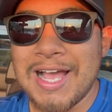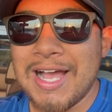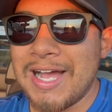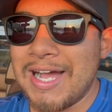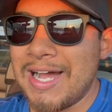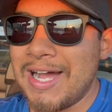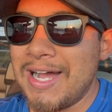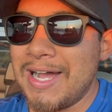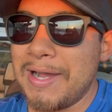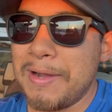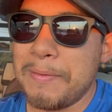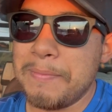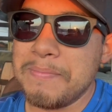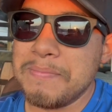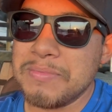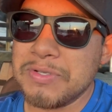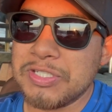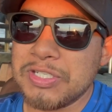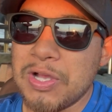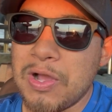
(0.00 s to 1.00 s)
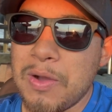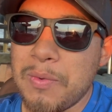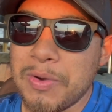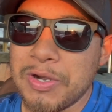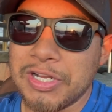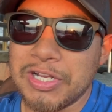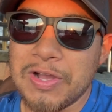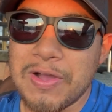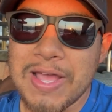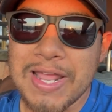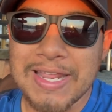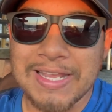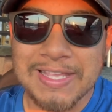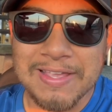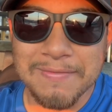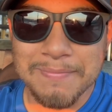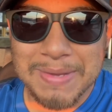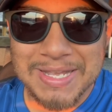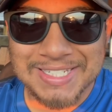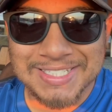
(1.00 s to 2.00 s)
Um, so I want to go ahead and
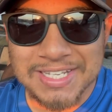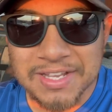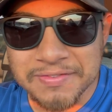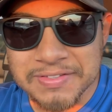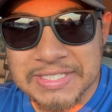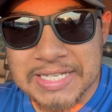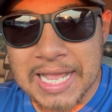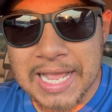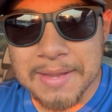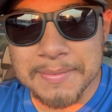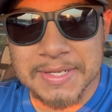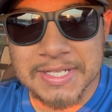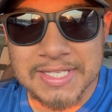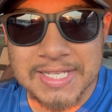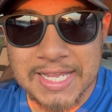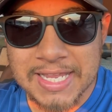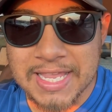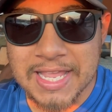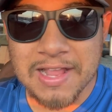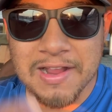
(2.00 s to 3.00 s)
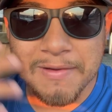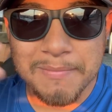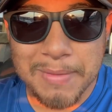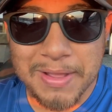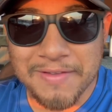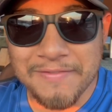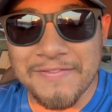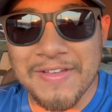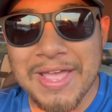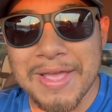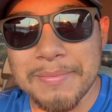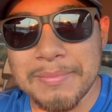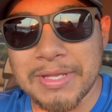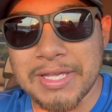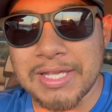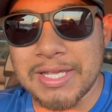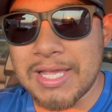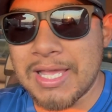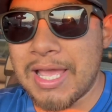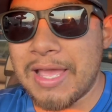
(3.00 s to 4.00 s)
give myself time to take care of my
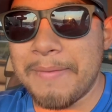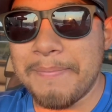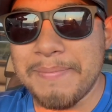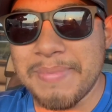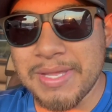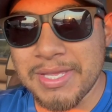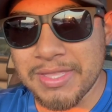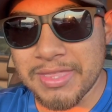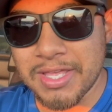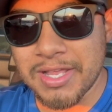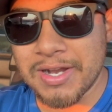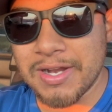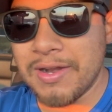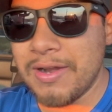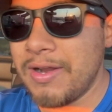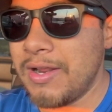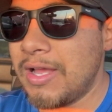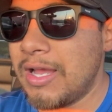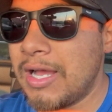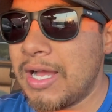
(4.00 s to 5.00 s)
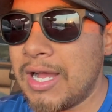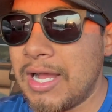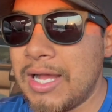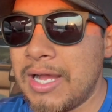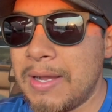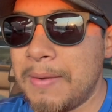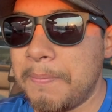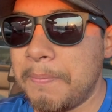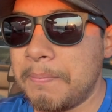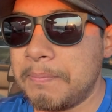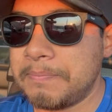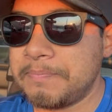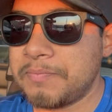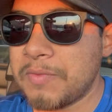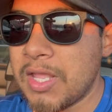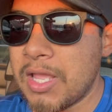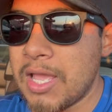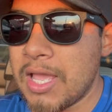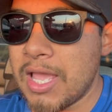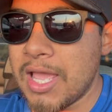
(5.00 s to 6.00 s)
family and be there. Um,
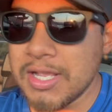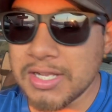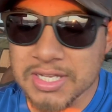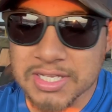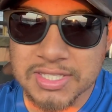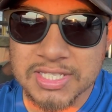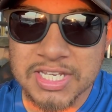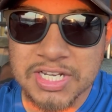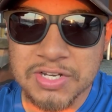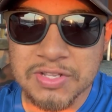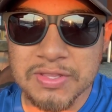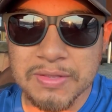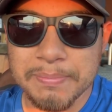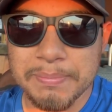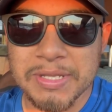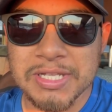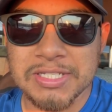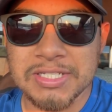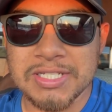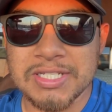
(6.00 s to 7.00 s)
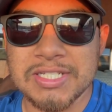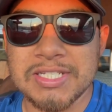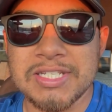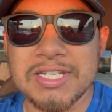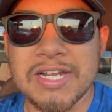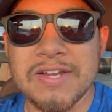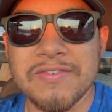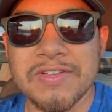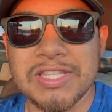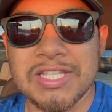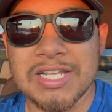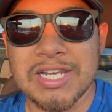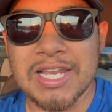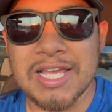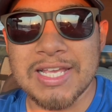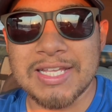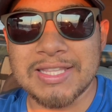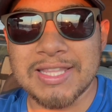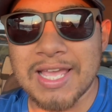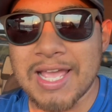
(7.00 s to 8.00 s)
and continue the business and everything
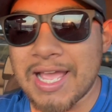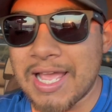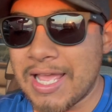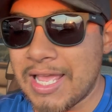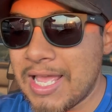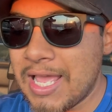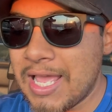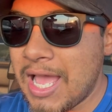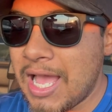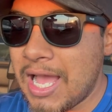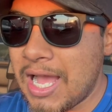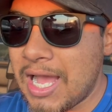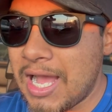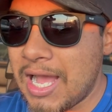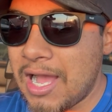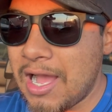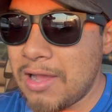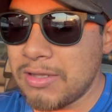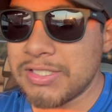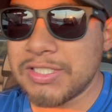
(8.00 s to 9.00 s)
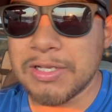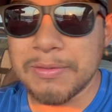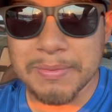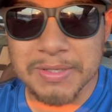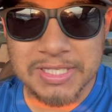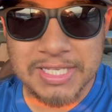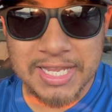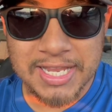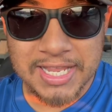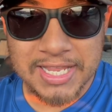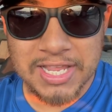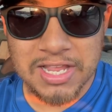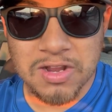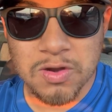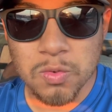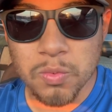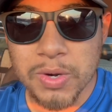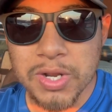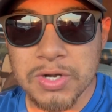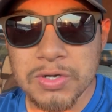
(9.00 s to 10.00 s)
like that. Uh, I'll still be taking care
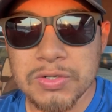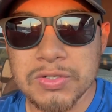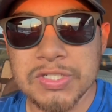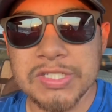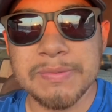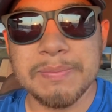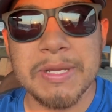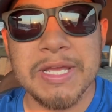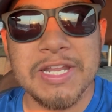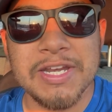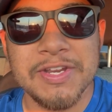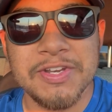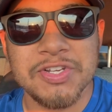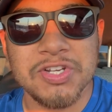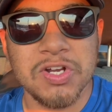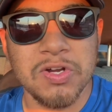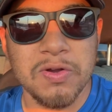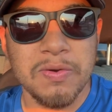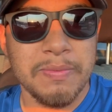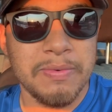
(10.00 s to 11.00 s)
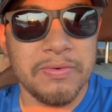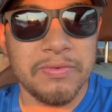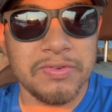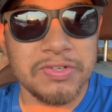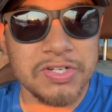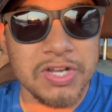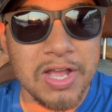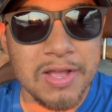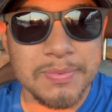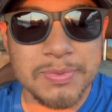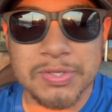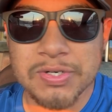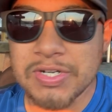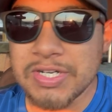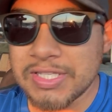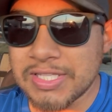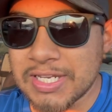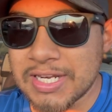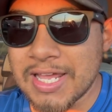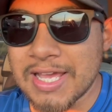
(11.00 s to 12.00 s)
of rentals, but any junk removal jobs or
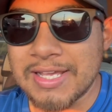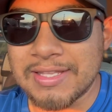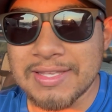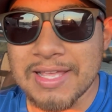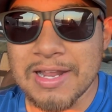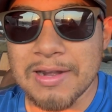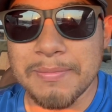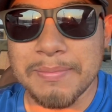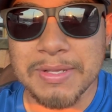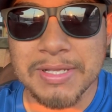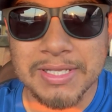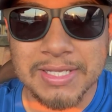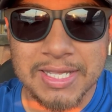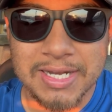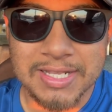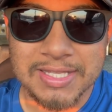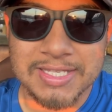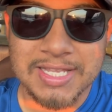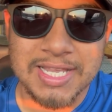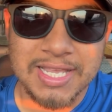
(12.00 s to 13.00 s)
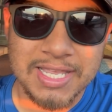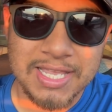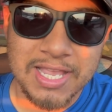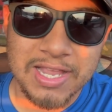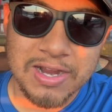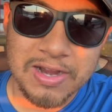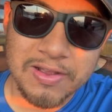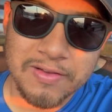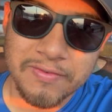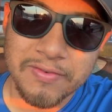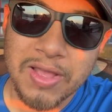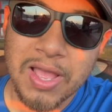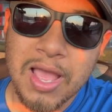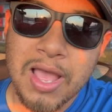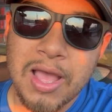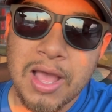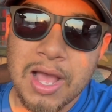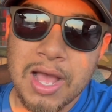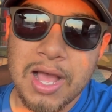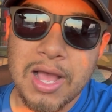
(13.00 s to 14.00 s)
anything like that, I'll be getting taken care of
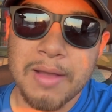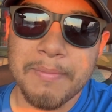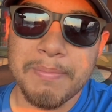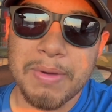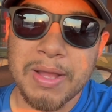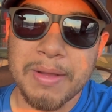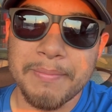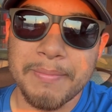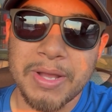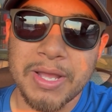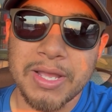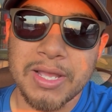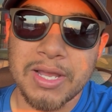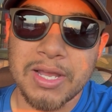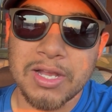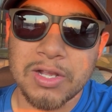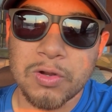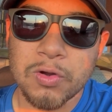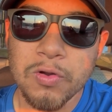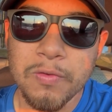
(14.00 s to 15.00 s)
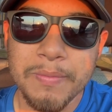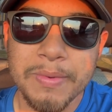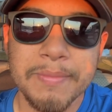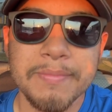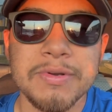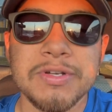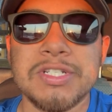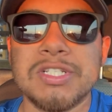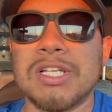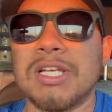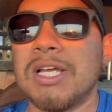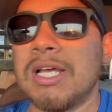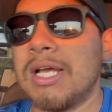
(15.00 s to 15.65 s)
uh, by my uh, crew members.